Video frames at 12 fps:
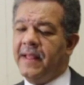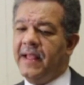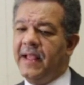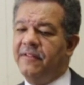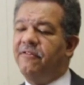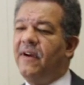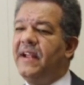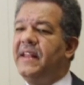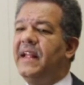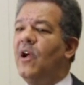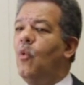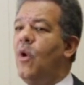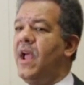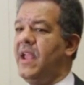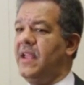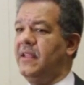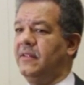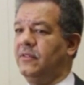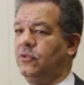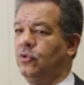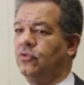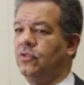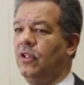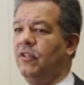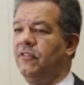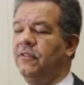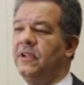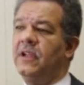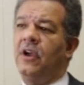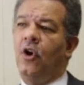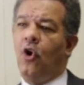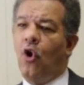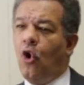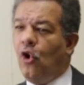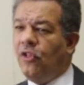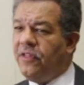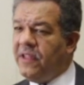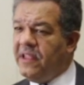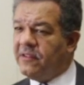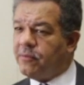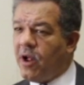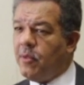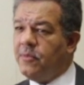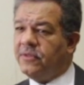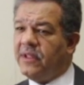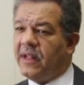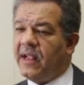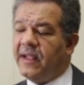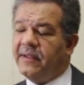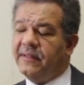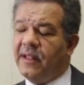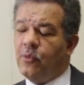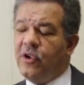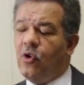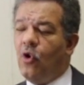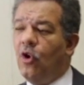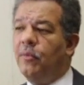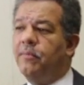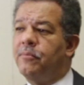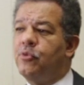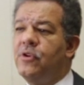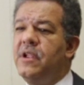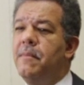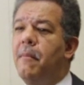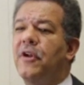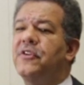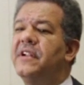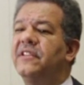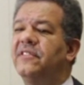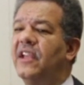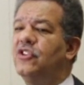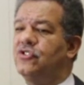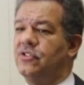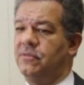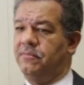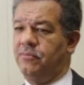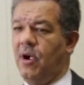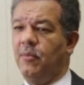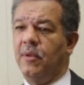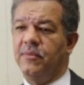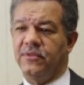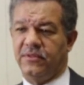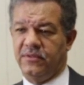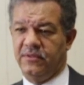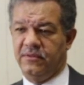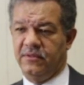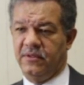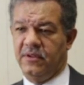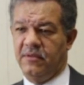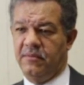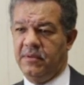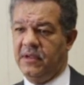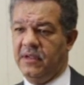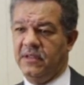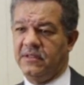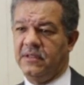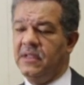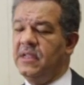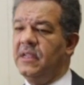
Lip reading: and finding a way to solve all these problems that we call pre-modernization problems, because